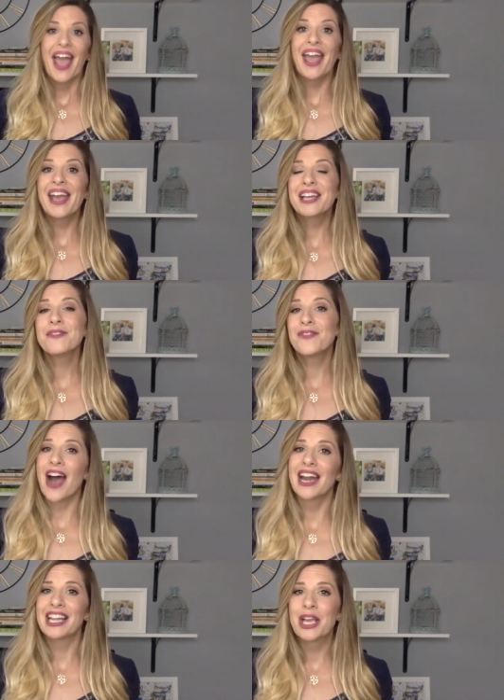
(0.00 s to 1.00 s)
And
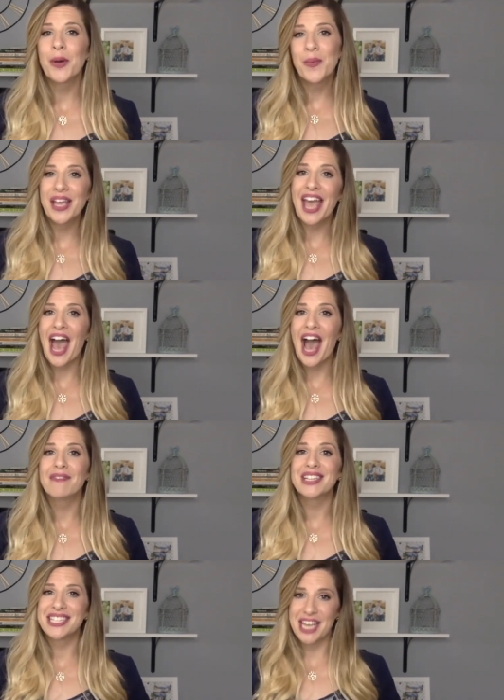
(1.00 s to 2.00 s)
finally, we
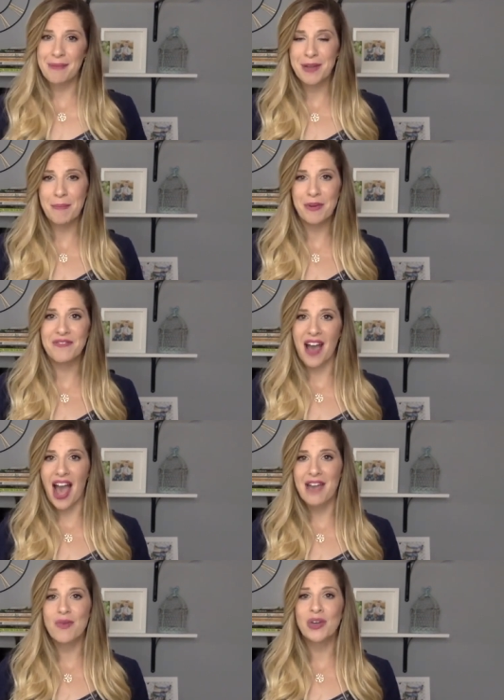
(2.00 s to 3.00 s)
have tip number
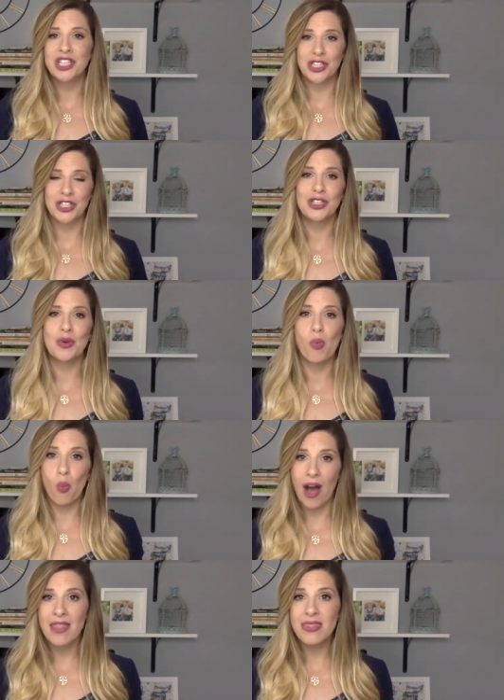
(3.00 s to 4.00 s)
five, which is to do
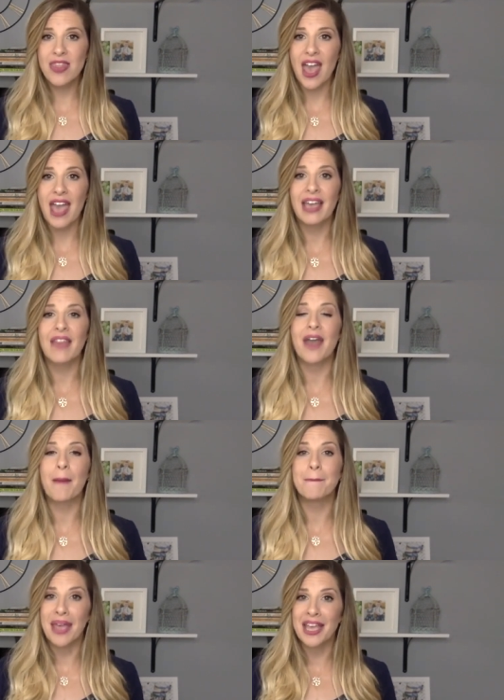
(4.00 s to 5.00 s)
one thing
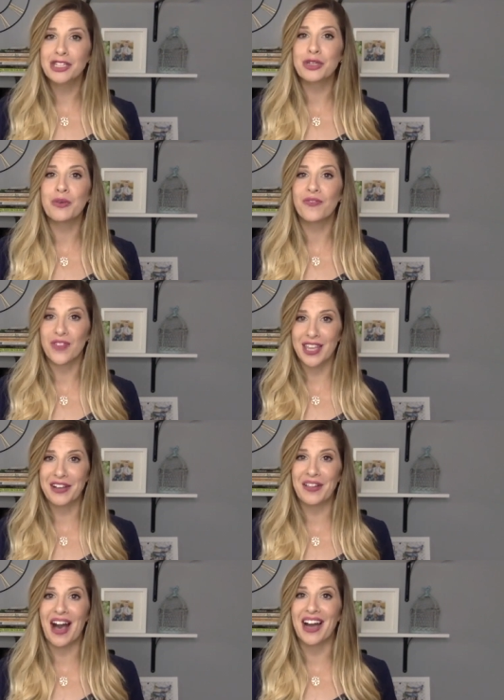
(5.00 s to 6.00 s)
that makes you
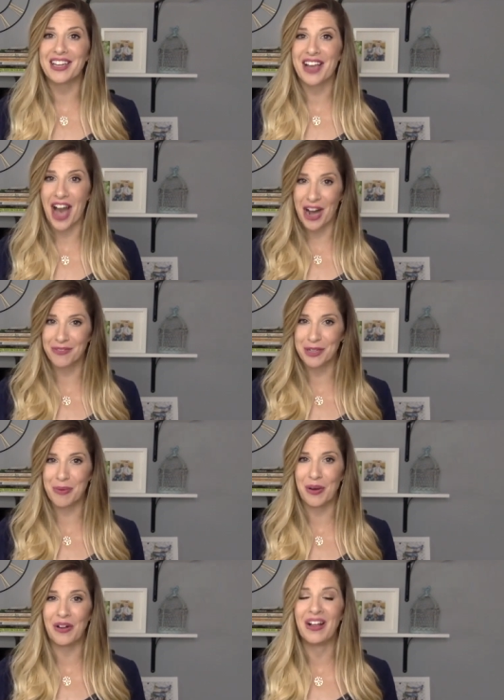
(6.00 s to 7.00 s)
feel
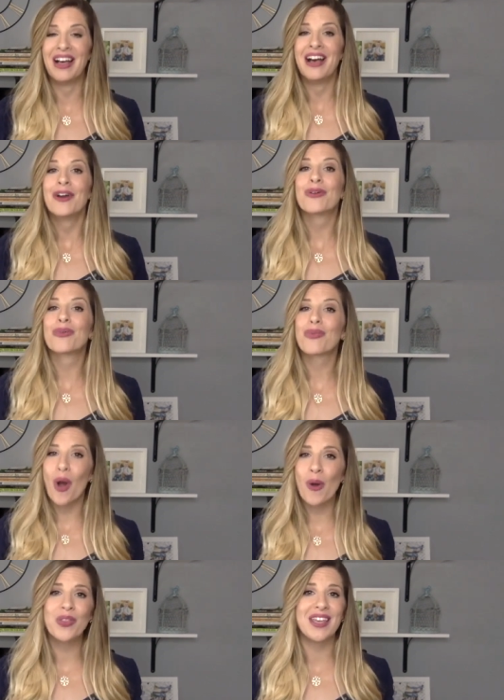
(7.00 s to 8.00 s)
uncomfortable.
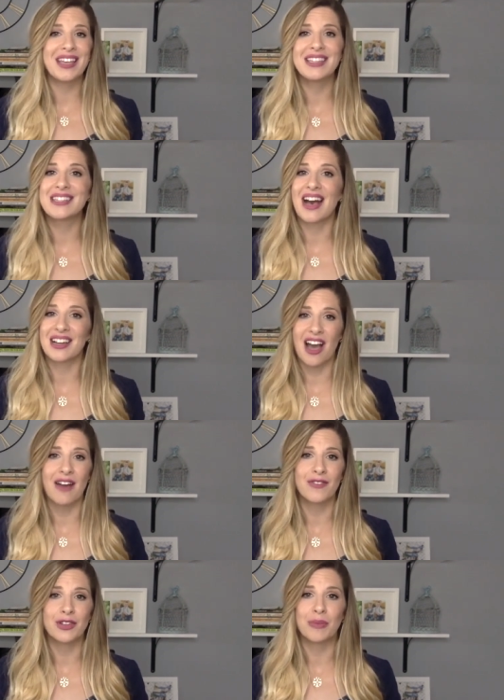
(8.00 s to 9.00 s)
Growth is
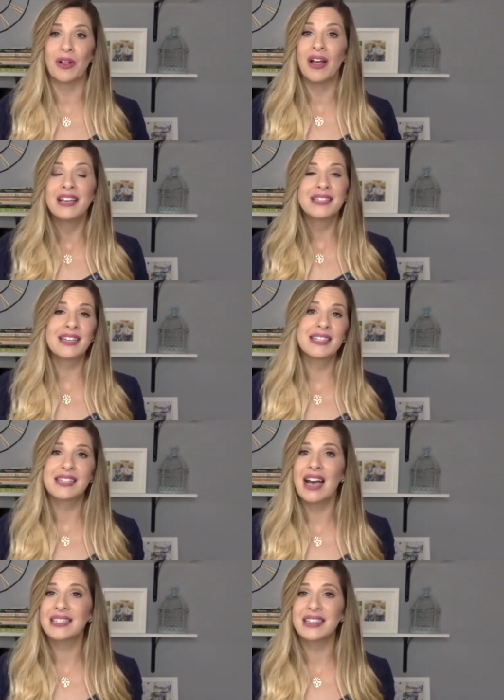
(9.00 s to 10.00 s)
uncomfortable.
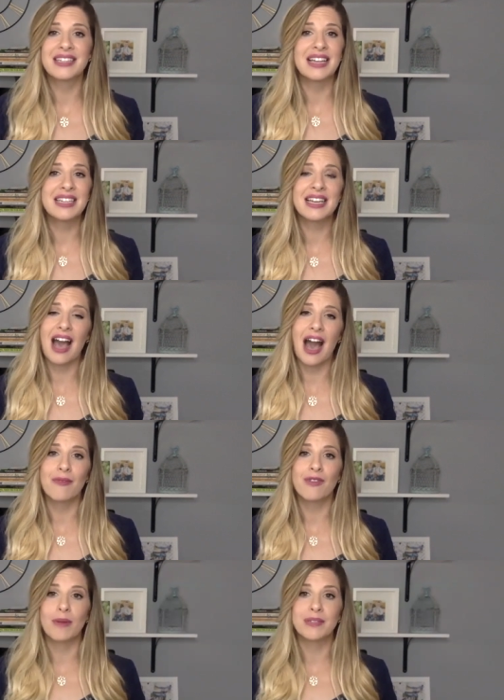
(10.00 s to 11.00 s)
Success doesn't
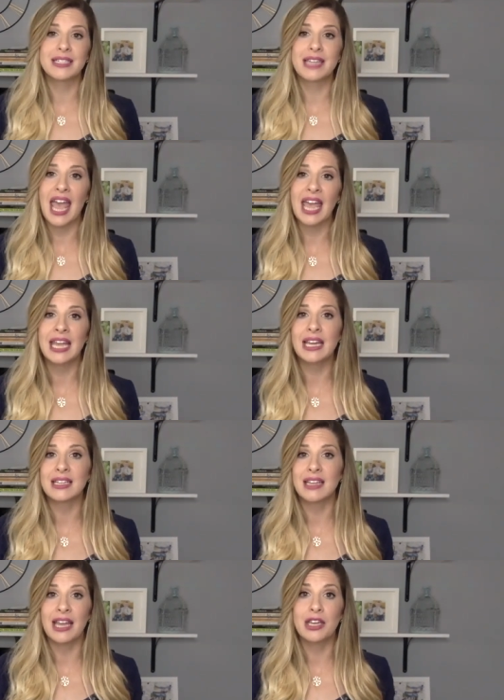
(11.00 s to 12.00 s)
come from staying
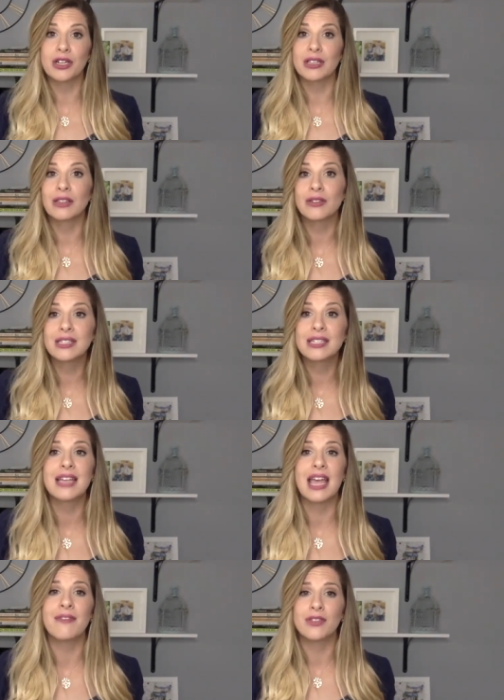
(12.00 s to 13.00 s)
in your little
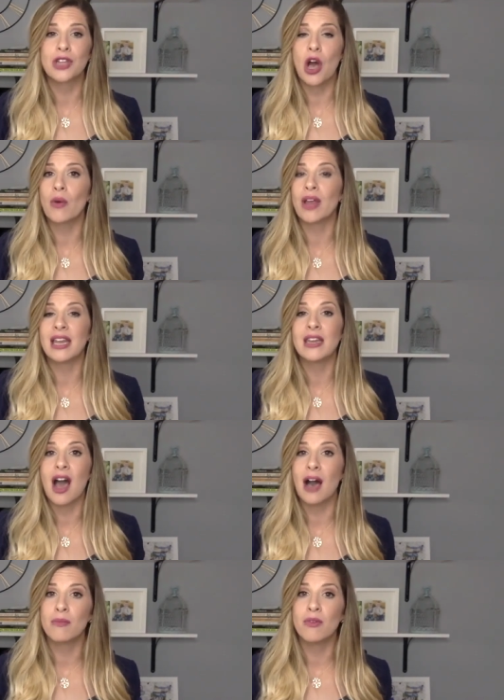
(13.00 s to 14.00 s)
safe zone and
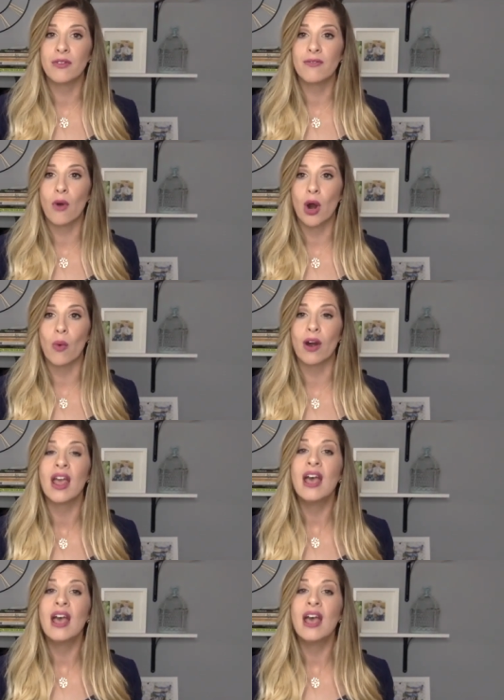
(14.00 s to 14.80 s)
not moving forward.